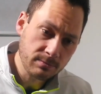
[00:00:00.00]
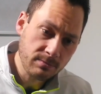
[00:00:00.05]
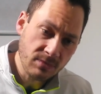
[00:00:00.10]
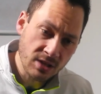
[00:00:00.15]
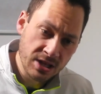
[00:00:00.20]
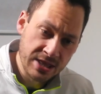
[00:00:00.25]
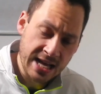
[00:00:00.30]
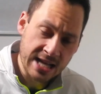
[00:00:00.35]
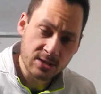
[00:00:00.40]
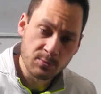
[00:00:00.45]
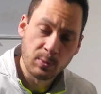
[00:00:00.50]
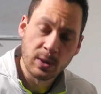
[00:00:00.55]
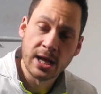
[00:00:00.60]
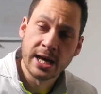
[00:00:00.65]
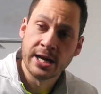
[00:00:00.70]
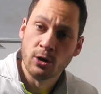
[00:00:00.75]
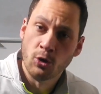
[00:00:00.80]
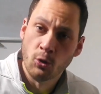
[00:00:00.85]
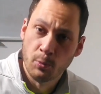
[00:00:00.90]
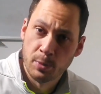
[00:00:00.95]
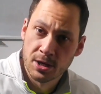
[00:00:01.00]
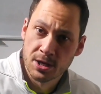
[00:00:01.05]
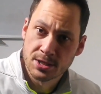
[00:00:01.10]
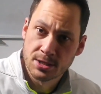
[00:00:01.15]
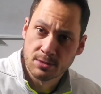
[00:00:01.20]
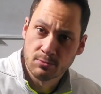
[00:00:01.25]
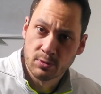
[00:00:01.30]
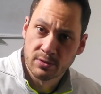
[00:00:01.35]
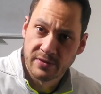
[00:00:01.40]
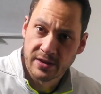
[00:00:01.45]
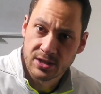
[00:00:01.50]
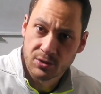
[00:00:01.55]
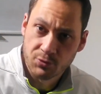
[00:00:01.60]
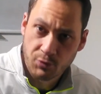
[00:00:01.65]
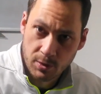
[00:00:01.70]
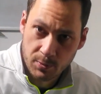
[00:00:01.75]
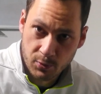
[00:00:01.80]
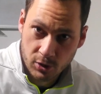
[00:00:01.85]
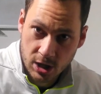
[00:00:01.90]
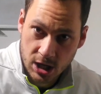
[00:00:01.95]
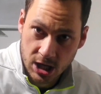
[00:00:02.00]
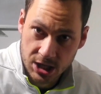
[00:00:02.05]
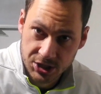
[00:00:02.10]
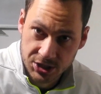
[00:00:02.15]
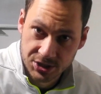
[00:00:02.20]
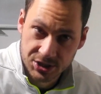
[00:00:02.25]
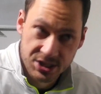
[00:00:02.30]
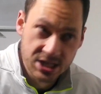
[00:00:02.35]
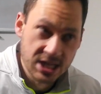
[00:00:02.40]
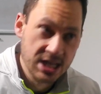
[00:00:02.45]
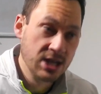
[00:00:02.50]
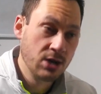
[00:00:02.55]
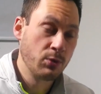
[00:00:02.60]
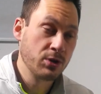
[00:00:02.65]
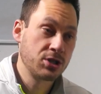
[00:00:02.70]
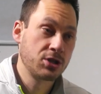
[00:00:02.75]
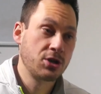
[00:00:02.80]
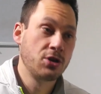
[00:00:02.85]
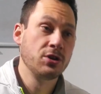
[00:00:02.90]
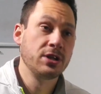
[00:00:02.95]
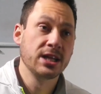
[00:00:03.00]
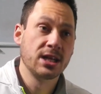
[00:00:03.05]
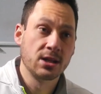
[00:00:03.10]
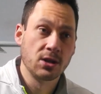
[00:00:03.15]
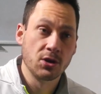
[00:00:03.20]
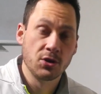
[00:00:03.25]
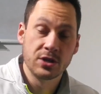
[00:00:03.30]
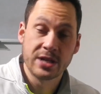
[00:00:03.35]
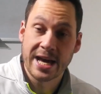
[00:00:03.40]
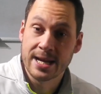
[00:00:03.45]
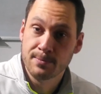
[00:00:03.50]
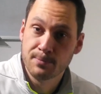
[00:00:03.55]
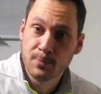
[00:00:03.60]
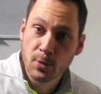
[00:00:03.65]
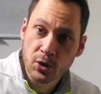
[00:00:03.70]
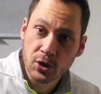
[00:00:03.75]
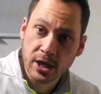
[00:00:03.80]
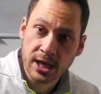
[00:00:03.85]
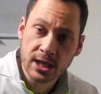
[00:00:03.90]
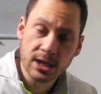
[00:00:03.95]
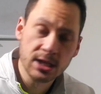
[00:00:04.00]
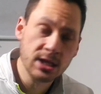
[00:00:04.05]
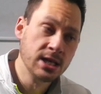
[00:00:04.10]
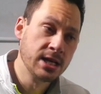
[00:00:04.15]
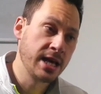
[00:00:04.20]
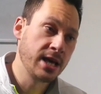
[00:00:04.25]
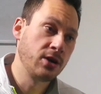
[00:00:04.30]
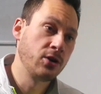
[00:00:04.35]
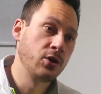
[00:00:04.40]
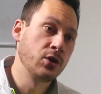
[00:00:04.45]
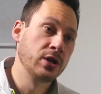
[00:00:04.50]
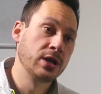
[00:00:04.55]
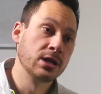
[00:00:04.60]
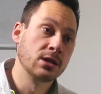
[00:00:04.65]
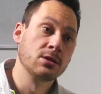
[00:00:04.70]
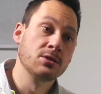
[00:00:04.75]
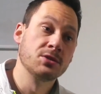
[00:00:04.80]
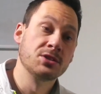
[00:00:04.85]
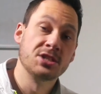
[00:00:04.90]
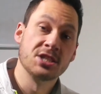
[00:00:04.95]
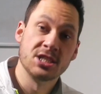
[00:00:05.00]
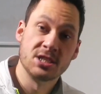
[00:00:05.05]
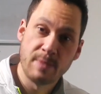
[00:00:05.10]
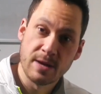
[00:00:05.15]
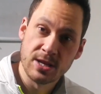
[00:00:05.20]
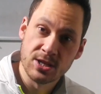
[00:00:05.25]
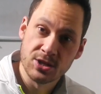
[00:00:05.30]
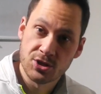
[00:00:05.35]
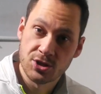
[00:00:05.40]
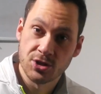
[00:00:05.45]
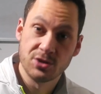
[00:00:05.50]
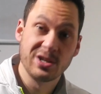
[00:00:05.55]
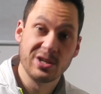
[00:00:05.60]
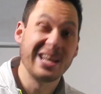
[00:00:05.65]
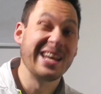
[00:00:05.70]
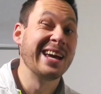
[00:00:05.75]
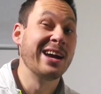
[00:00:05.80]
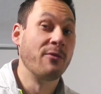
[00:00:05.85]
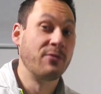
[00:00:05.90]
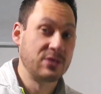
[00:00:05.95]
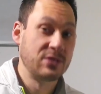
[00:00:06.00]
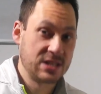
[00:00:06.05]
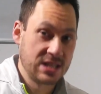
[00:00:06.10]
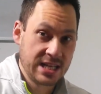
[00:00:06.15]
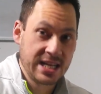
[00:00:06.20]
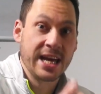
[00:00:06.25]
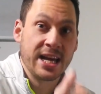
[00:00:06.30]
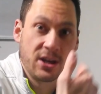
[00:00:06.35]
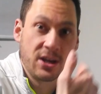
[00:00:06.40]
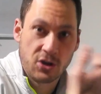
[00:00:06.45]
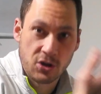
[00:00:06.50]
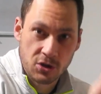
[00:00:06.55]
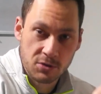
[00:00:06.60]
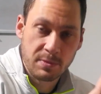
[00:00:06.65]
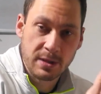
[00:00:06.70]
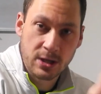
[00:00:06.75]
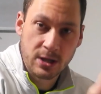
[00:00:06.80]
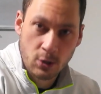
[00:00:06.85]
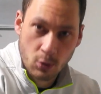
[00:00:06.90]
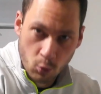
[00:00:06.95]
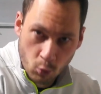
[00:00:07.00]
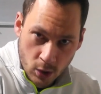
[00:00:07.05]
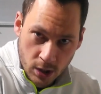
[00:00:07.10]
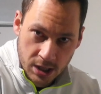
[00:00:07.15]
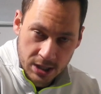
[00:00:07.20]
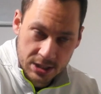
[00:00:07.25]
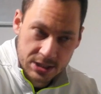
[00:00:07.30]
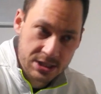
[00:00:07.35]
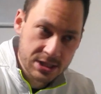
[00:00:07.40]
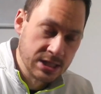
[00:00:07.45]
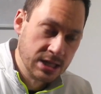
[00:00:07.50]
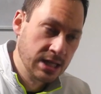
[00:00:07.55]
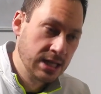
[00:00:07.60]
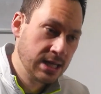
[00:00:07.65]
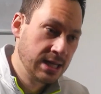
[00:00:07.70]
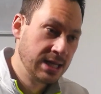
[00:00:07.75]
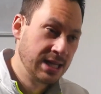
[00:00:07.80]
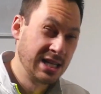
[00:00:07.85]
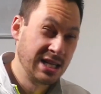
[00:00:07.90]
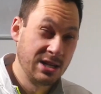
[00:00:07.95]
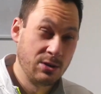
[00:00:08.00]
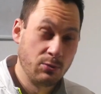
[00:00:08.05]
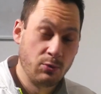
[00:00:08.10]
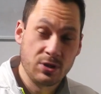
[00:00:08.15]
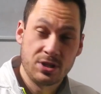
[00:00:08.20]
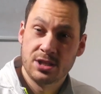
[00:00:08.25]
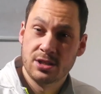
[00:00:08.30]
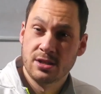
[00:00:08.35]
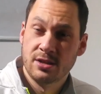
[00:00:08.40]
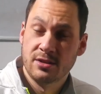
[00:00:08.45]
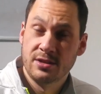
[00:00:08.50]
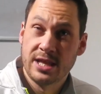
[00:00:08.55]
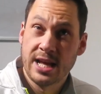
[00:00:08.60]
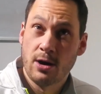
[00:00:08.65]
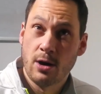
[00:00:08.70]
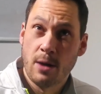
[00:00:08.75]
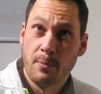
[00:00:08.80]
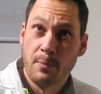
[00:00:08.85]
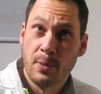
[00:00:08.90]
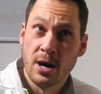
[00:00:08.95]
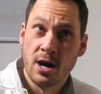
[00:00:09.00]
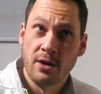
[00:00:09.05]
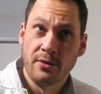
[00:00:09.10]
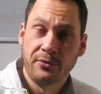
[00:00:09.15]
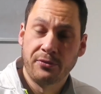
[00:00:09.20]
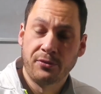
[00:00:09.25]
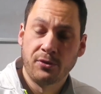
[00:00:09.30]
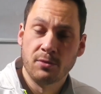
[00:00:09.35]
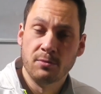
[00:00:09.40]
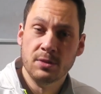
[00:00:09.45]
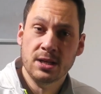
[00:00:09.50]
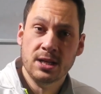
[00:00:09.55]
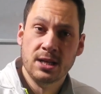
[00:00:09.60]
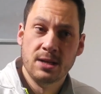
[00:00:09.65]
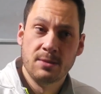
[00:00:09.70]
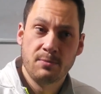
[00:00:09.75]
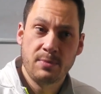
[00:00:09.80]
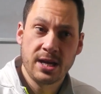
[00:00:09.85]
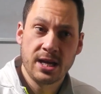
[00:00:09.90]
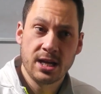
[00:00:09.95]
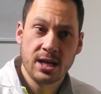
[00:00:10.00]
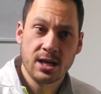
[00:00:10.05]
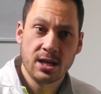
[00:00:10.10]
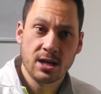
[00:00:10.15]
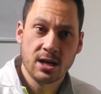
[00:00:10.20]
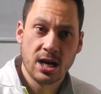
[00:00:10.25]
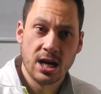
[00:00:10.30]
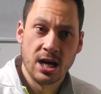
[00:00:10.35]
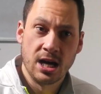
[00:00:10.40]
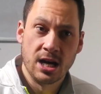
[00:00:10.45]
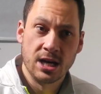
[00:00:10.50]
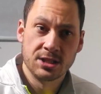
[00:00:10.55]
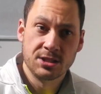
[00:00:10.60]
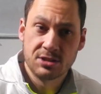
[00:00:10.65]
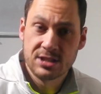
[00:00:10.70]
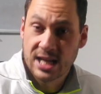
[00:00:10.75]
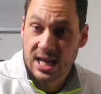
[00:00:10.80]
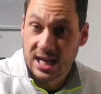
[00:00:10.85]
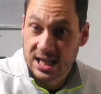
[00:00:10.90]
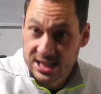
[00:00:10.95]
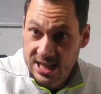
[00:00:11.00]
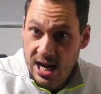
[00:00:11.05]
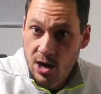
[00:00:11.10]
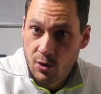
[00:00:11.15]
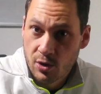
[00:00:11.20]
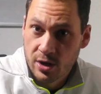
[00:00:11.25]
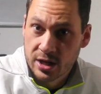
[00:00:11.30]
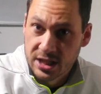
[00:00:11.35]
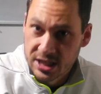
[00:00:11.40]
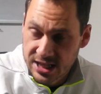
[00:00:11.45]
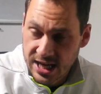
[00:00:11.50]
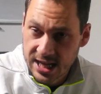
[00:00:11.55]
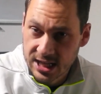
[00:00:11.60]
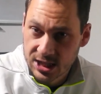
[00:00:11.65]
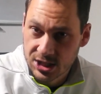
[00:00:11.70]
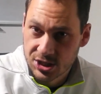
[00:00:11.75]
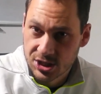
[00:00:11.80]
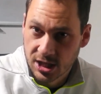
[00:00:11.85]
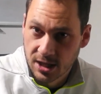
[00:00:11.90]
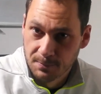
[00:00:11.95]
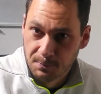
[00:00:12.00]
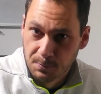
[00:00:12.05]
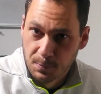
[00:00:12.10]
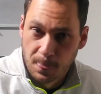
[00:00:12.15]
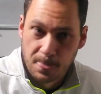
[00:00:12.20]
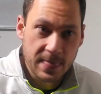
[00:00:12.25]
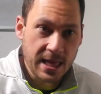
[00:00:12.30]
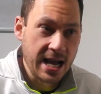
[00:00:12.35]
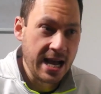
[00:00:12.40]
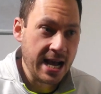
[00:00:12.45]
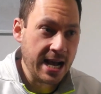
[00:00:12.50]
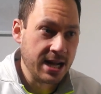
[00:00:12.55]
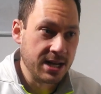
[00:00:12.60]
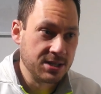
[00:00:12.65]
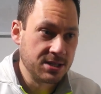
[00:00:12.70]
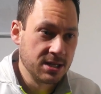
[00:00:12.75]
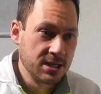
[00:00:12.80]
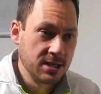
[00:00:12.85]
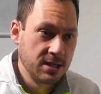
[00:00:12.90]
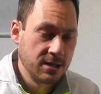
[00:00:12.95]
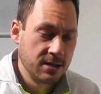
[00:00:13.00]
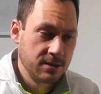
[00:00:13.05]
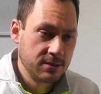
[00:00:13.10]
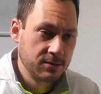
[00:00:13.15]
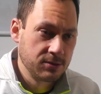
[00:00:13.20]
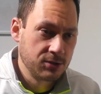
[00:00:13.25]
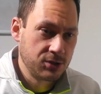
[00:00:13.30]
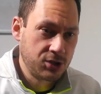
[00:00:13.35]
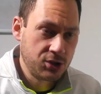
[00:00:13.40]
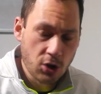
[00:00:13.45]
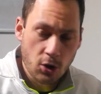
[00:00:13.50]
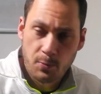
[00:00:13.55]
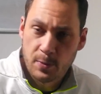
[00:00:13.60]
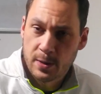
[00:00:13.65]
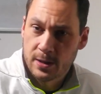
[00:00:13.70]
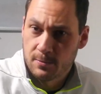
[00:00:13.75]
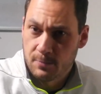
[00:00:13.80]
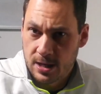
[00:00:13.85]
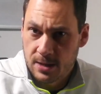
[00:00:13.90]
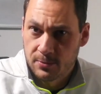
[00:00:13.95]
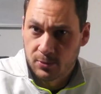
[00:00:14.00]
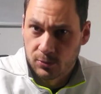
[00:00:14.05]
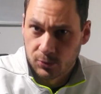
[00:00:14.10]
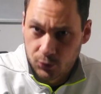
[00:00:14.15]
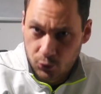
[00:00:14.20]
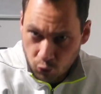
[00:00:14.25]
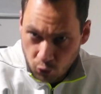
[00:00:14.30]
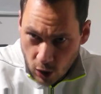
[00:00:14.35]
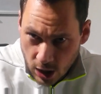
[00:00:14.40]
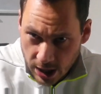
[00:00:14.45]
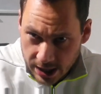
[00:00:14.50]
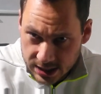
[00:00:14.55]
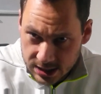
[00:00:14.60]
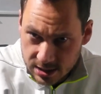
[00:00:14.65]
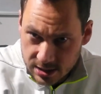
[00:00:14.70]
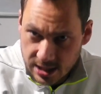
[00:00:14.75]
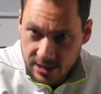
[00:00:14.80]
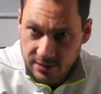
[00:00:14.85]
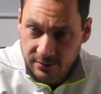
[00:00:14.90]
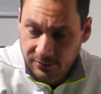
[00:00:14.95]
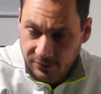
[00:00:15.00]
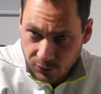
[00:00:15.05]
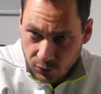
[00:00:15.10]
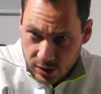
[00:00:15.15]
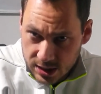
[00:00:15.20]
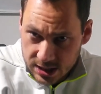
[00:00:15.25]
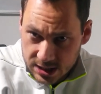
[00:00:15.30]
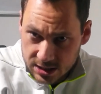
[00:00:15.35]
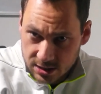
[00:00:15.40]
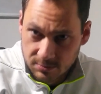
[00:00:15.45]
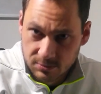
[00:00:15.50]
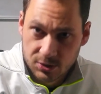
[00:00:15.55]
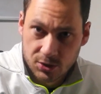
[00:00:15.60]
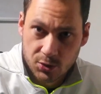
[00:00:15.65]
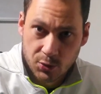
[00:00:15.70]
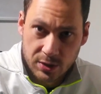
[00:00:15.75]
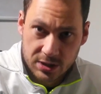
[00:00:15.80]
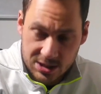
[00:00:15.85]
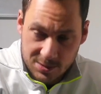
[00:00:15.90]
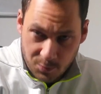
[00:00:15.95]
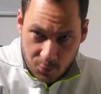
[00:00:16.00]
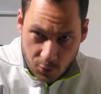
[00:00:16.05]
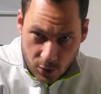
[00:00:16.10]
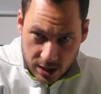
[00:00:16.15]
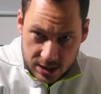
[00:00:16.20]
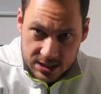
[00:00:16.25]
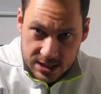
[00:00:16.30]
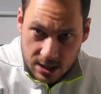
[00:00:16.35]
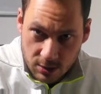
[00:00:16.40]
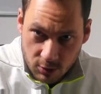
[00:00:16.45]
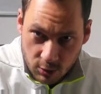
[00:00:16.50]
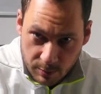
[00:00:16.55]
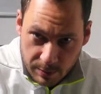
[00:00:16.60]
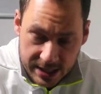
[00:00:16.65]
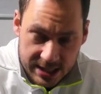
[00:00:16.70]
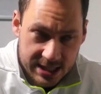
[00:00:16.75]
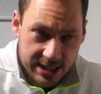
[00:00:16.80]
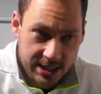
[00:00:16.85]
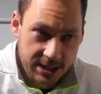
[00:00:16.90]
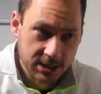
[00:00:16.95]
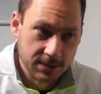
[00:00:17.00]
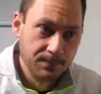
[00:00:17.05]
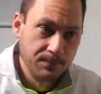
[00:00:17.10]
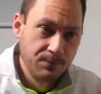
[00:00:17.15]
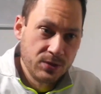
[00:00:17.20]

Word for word: that player or person would face repercussions, which could include a booking, it could include suspension, obviously it could be worse which now, apart from being uh, totalitarian in nature and stopping people's right and freedom to express their opinion,